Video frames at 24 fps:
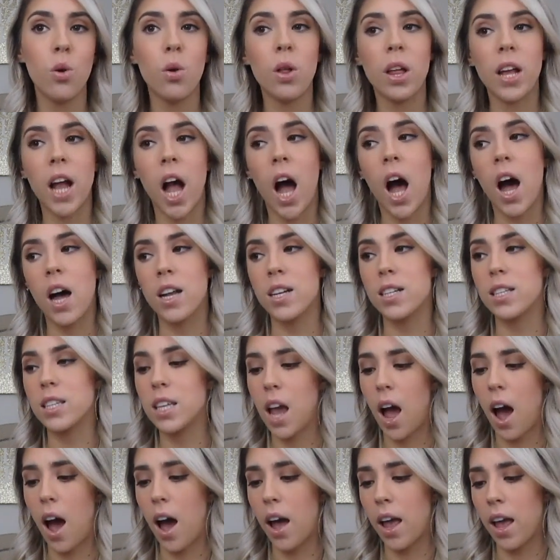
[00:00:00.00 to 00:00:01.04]
Like,
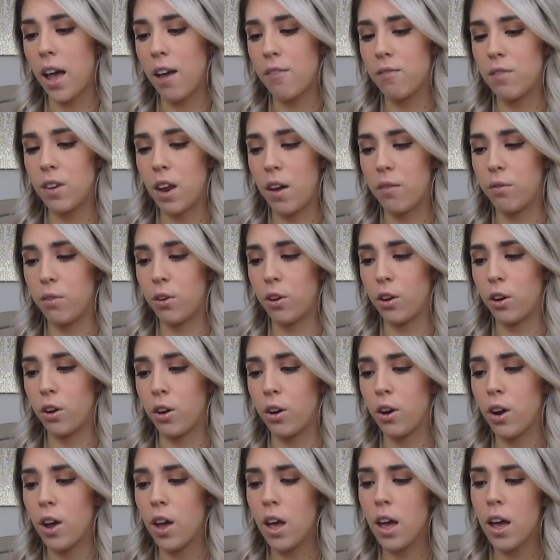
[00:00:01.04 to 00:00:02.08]
honestly, I have
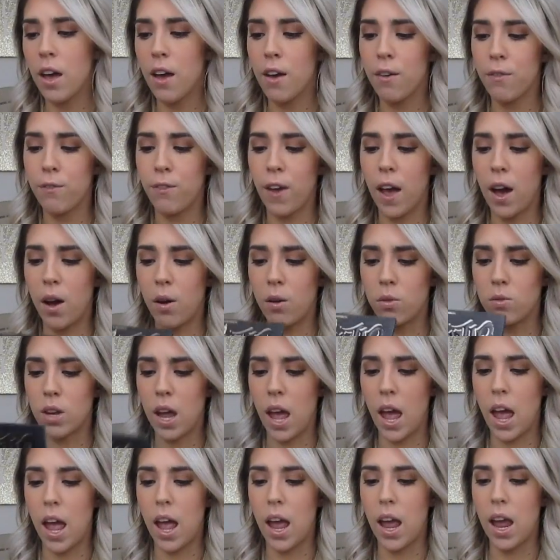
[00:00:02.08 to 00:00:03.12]
never found
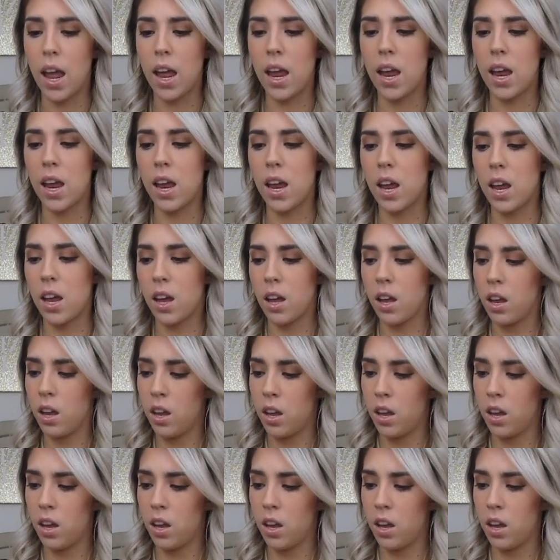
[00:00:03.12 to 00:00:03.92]
a